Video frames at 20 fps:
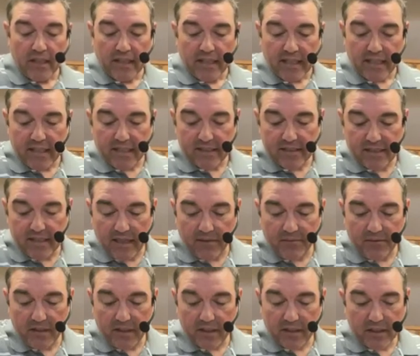It is
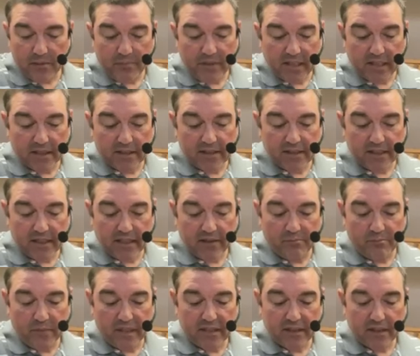definitely because they
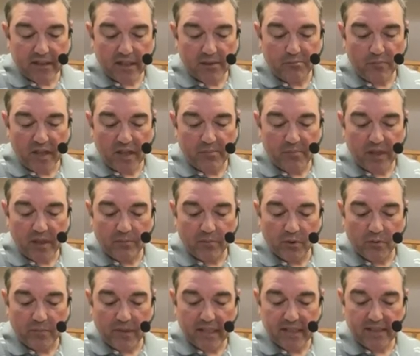have misled my
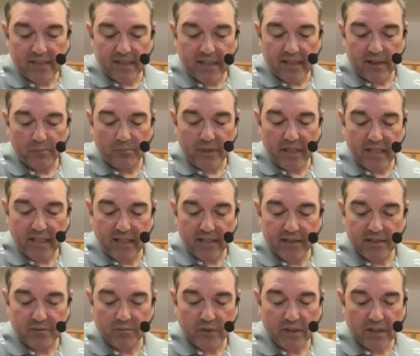people by saying
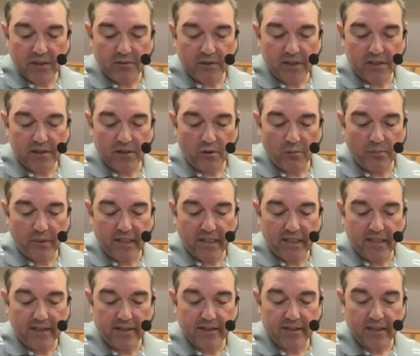peace when there is no
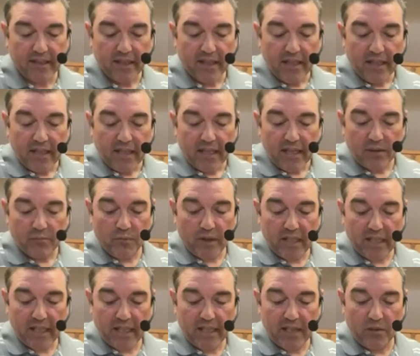peace, and
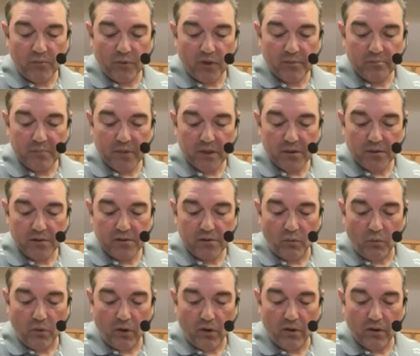when anyone builds a
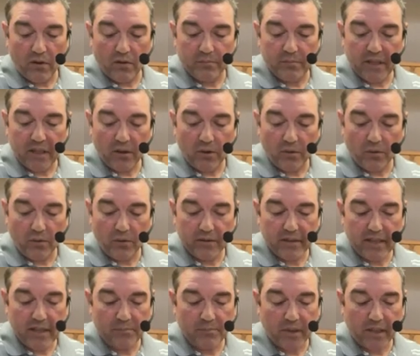wall,
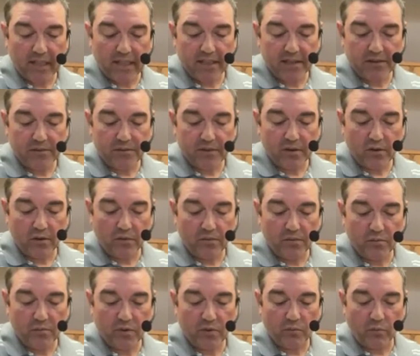behold, they plaster it
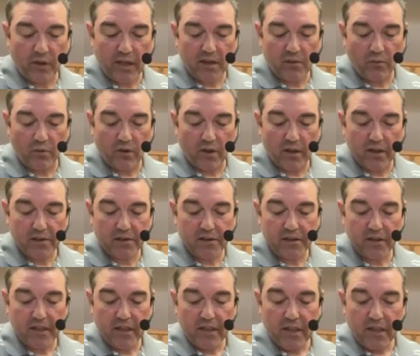over with
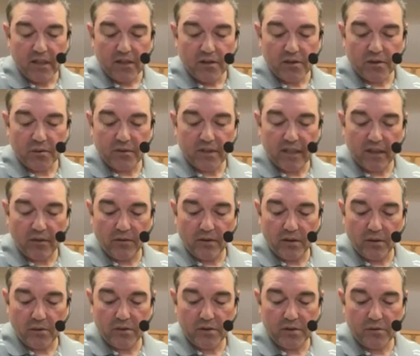whitewash. So tell
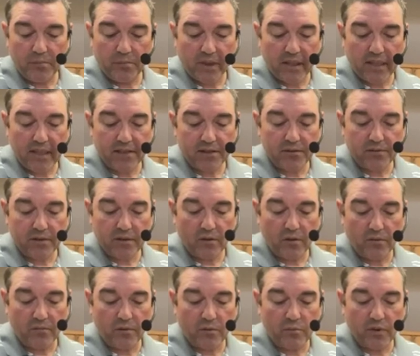those who plaster it
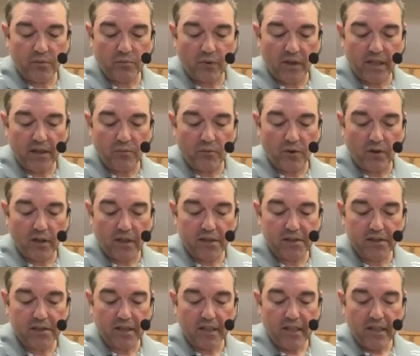over with
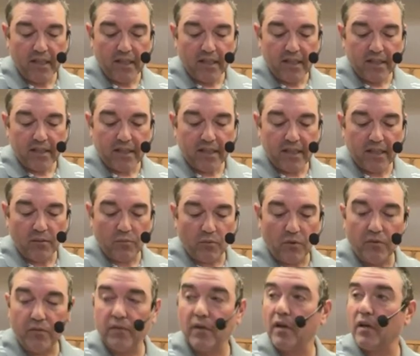whitewash that it
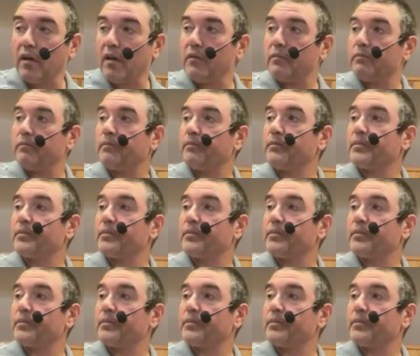will fall.